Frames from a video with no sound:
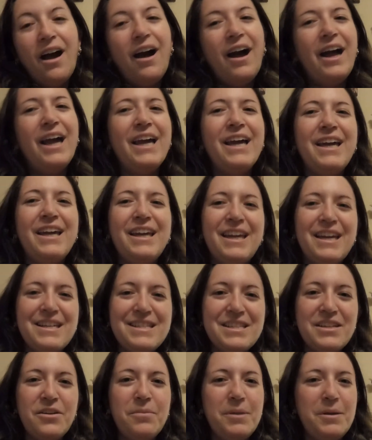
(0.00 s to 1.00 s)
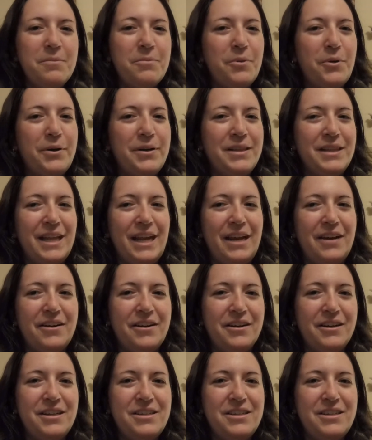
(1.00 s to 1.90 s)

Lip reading: I guess it'll be important later.